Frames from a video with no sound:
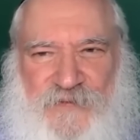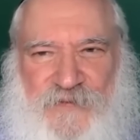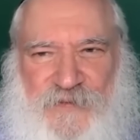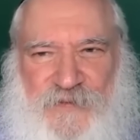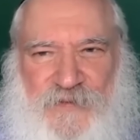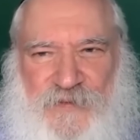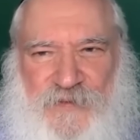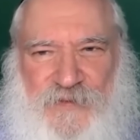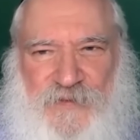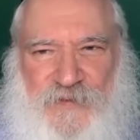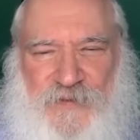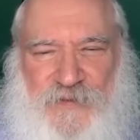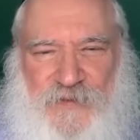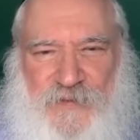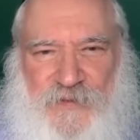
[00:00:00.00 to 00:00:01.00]

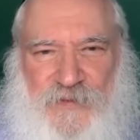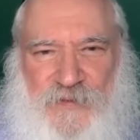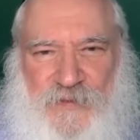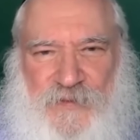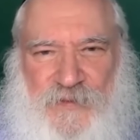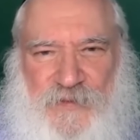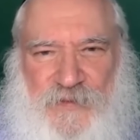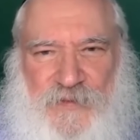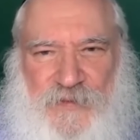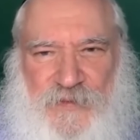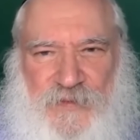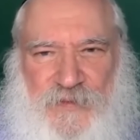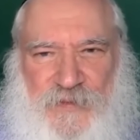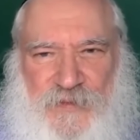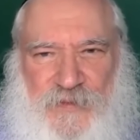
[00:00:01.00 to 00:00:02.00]

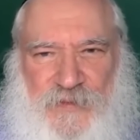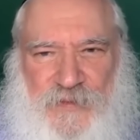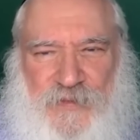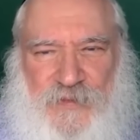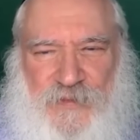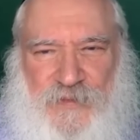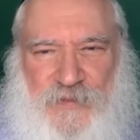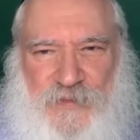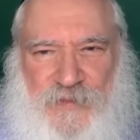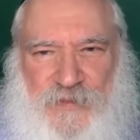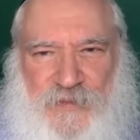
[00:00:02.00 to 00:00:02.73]
No one is speaking in this clip.